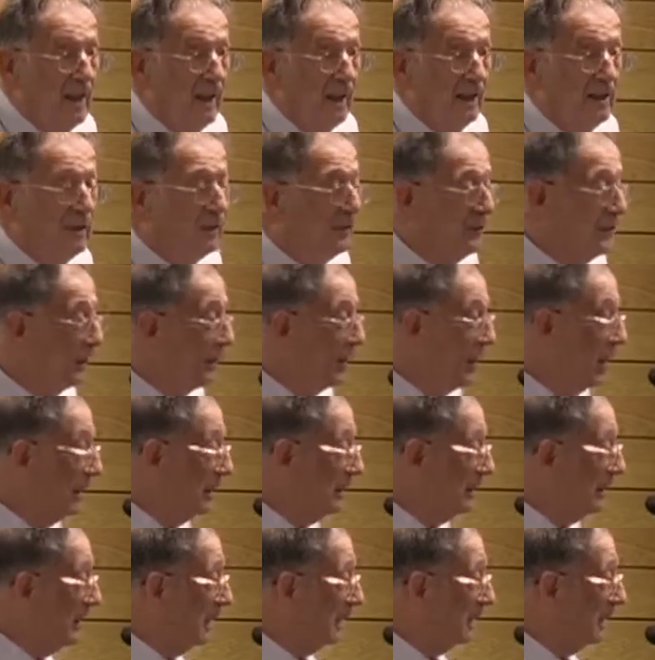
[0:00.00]
and he
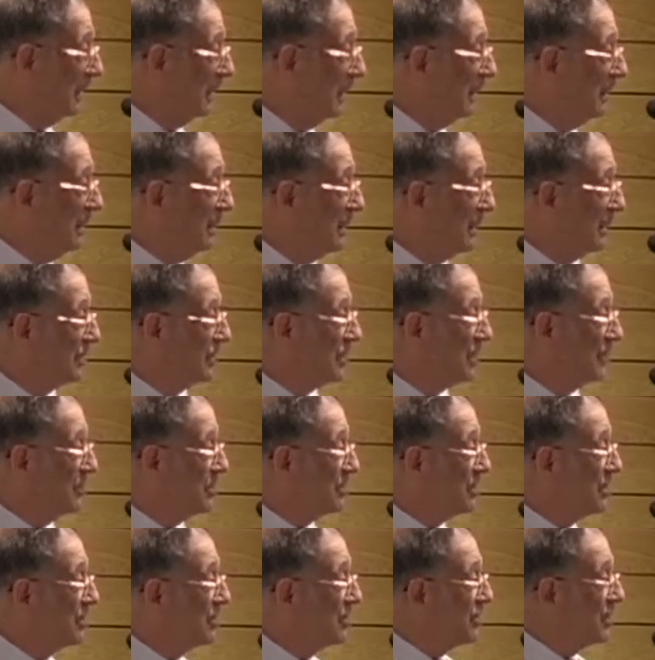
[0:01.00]
forgot that the
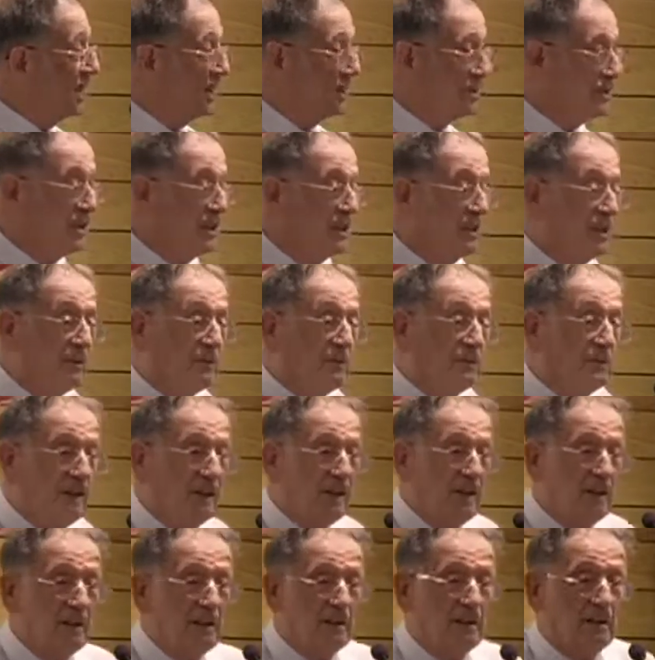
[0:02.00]
Egyptian chargé
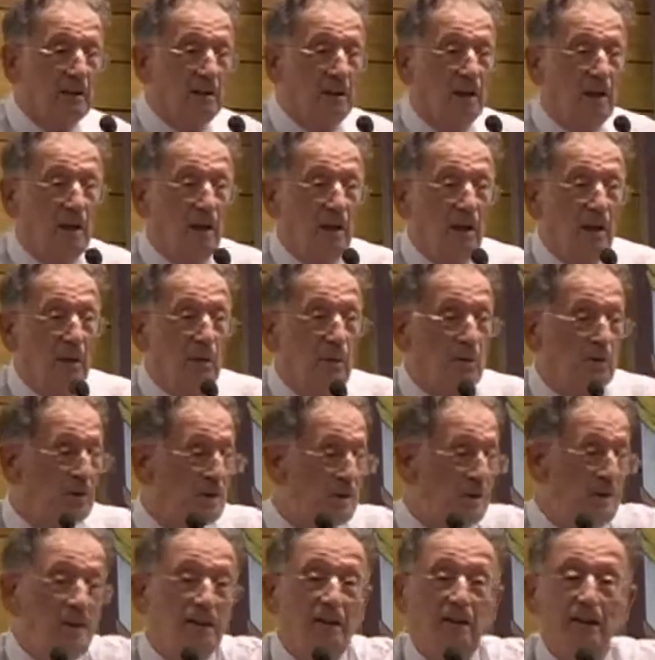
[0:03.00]
d'affaires was
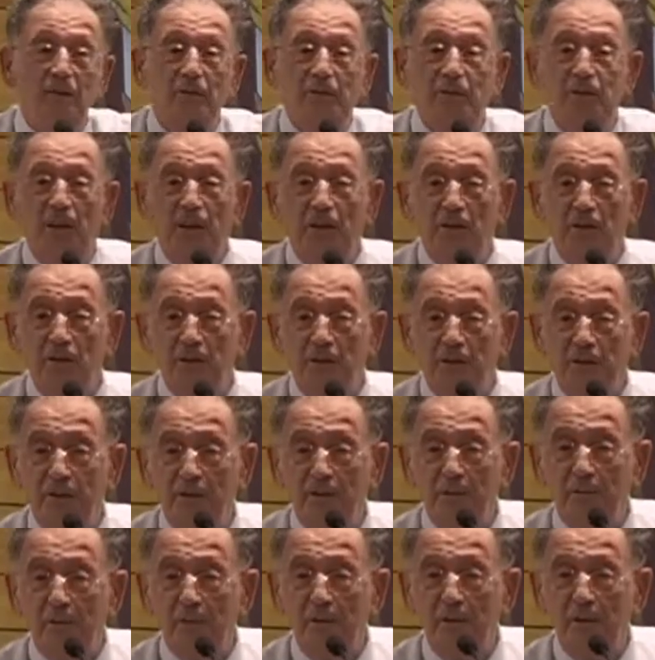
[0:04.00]
sitting in front of
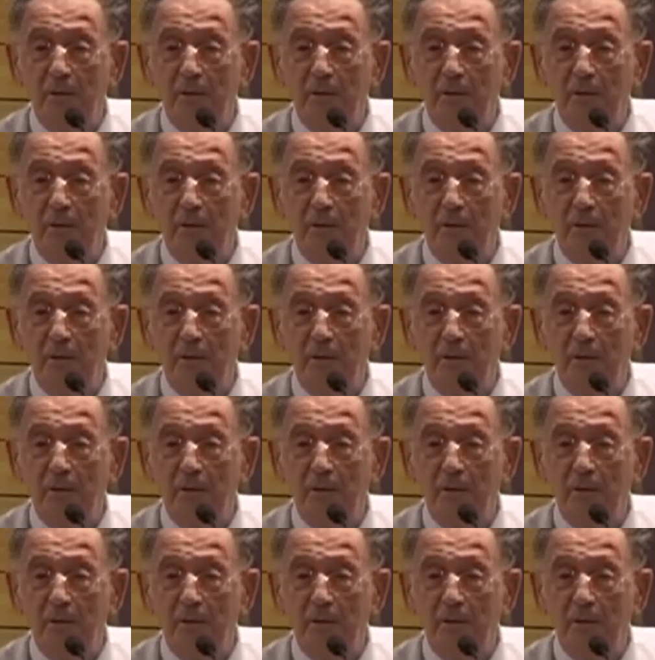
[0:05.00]
him.